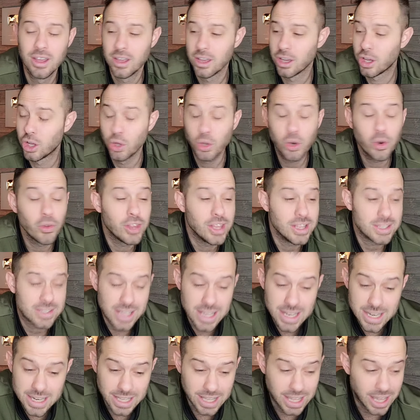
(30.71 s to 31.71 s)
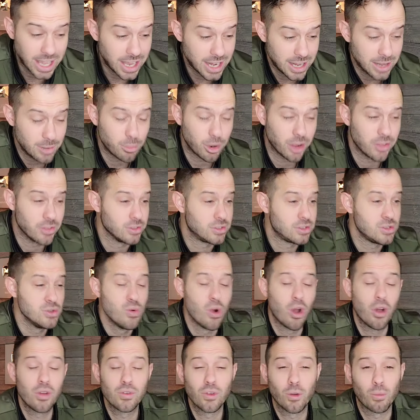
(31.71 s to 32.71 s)
clearly as indicated by the
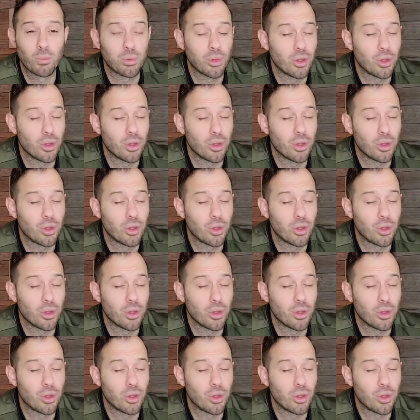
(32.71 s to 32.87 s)
200